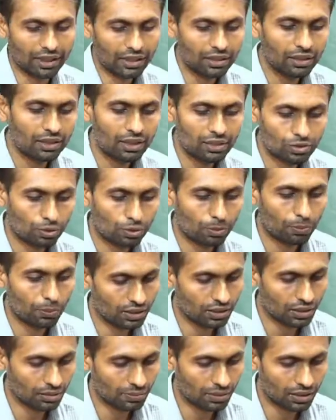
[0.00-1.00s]
right? So
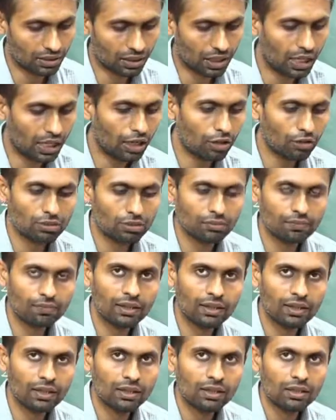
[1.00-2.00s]
possible. How?